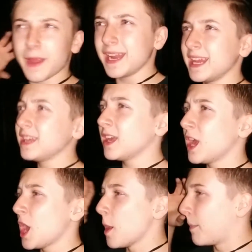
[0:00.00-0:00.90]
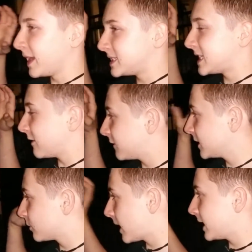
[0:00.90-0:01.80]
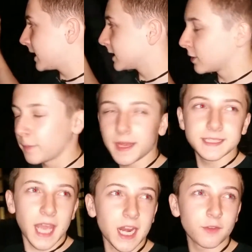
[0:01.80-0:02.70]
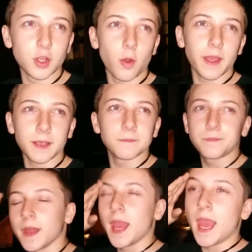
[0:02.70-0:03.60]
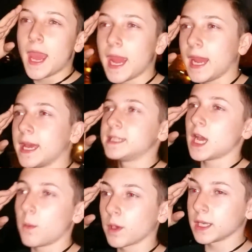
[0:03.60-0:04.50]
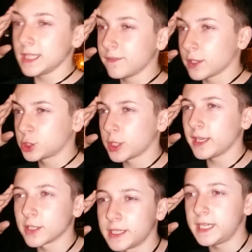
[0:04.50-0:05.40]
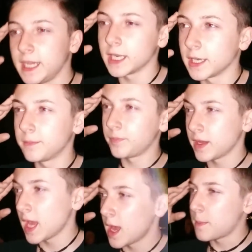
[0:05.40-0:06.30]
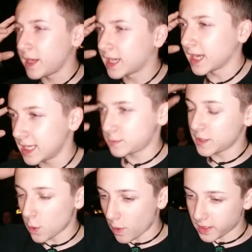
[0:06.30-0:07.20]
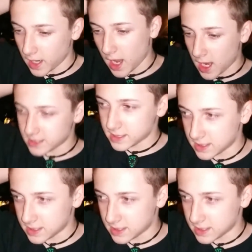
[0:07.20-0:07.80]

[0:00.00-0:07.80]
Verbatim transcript: raining, but it's definitely raining a little bit. It's kind of annoying. And um, we're gonna leave our trailer here because we don't want to uh,